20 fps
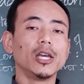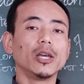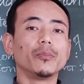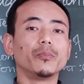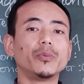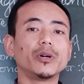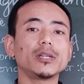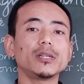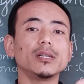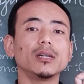
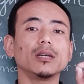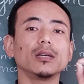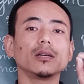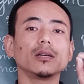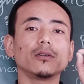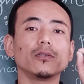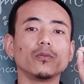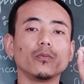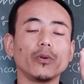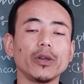But
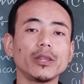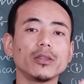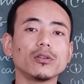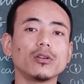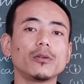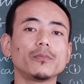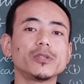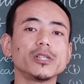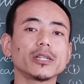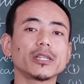when the
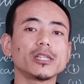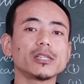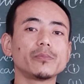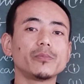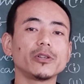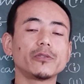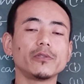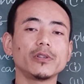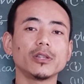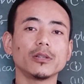object is
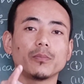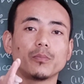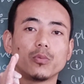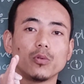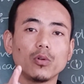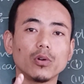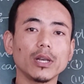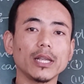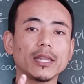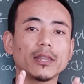between the
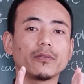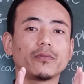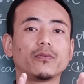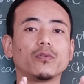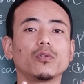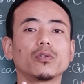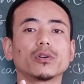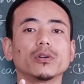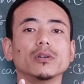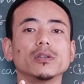pole and the
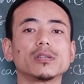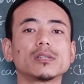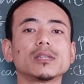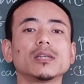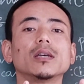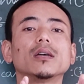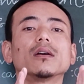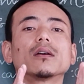focus,